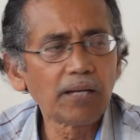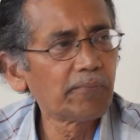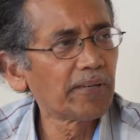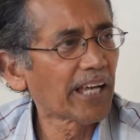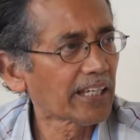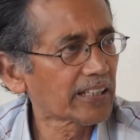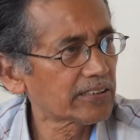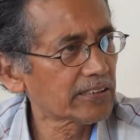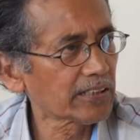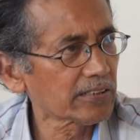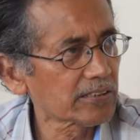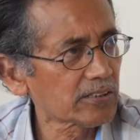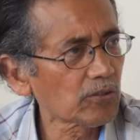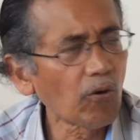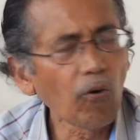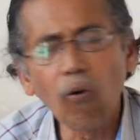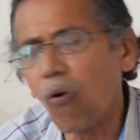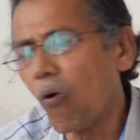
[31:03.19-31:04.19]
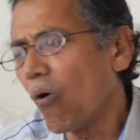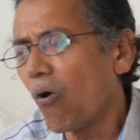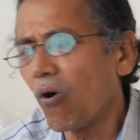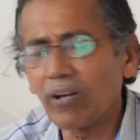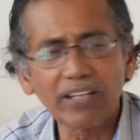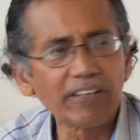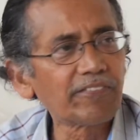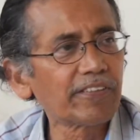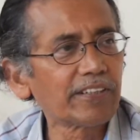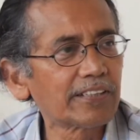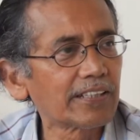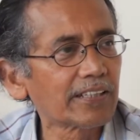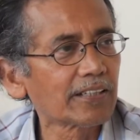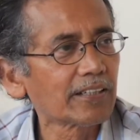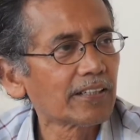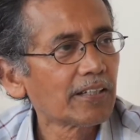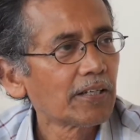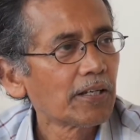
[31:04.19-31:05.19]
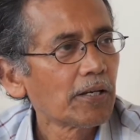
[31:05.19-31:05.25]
am anxious, everything,